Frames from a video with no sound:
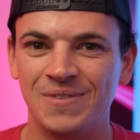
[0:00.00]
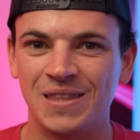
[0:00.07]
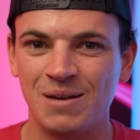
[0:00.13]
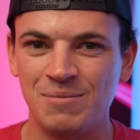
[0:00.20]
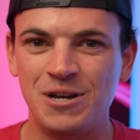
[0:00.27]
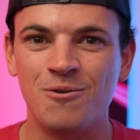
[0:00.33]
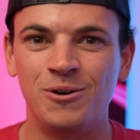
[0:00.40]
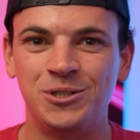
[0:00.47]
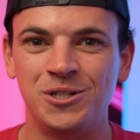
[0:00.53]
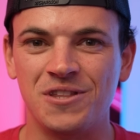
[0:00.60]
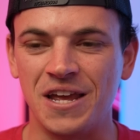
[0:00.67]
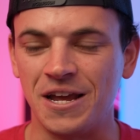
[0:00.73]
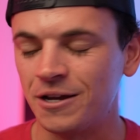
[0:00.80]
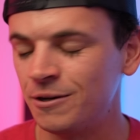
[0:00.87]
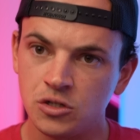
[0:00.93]
Let me know what you
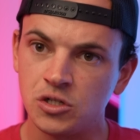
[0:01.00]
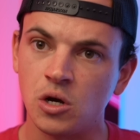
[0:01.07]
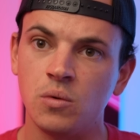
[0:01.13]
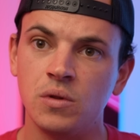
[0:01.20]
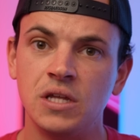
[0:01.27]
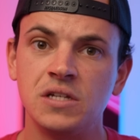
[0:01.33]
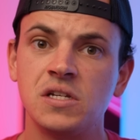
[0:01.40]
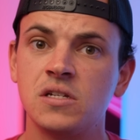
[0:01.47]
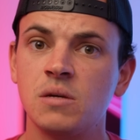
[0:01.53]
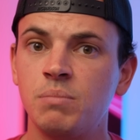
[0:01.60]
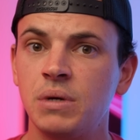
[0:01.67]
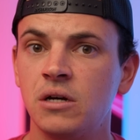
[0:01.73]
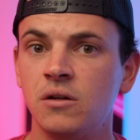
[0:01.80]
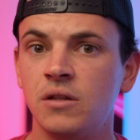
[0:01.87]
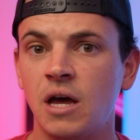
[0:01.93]
think. So, this is a
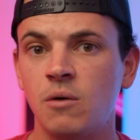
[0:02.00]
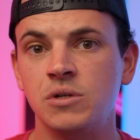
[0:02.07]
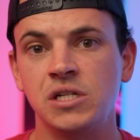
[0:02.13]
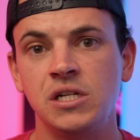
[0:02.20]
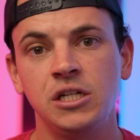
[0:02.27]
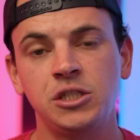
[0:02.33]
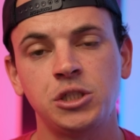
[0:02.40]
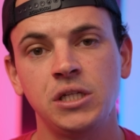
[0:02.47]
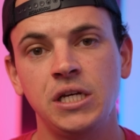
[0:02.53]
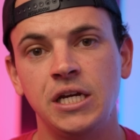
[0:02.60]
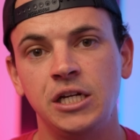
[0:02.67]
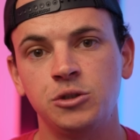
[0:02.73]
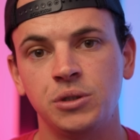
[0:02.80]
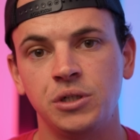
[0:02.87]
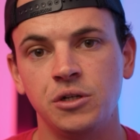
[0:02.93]
bill that was initially
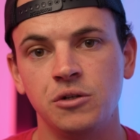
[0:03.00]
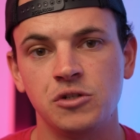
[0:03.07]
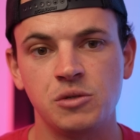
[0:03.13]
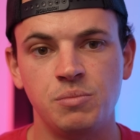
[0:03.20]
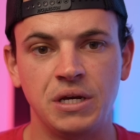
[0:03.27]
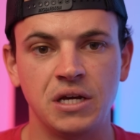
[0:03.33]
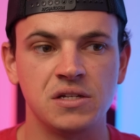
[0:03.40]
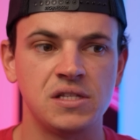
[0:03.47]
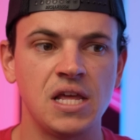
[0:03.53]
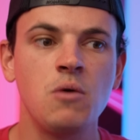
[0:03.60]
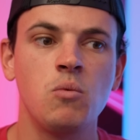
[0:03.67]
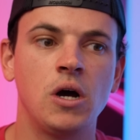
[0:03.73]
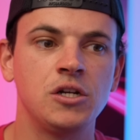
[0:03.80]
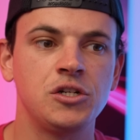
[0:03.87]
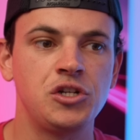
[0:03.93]
introduced because they
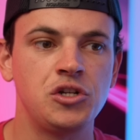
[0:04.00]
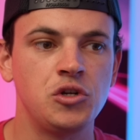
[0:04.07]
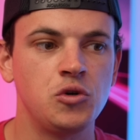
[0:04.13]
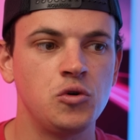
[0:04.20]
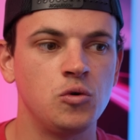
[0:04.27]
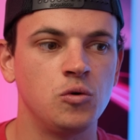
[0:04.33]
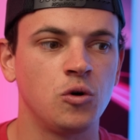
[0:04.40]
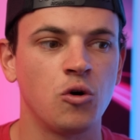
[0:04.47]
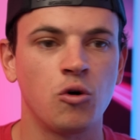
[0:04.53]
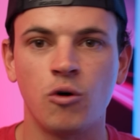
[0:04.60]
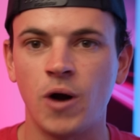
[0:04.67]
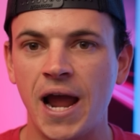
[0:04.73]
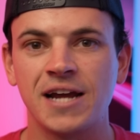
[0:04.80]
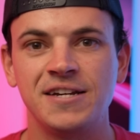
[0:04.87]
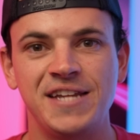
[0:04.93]
want to
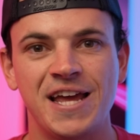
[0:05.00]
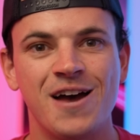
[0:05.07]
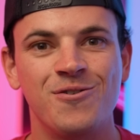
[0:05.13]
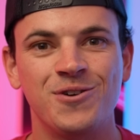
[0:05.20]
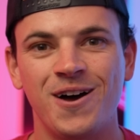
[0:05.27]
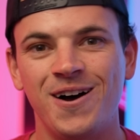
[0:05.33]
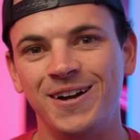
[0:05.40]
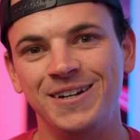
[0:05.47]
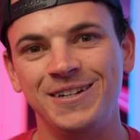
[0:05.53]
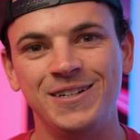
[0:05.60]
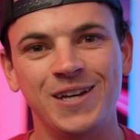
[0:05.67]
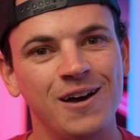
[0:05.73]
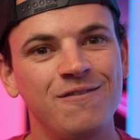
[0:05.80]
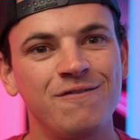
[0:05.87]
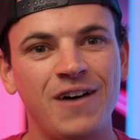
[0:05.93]
crack down on
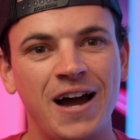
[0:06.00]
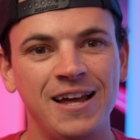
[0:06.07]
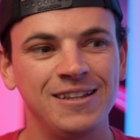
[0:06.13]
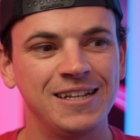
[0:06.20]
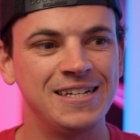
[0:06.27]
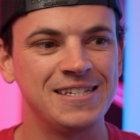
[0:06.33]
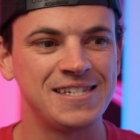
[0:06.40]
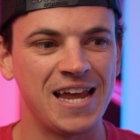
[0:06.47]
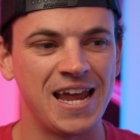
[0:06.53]
gun violence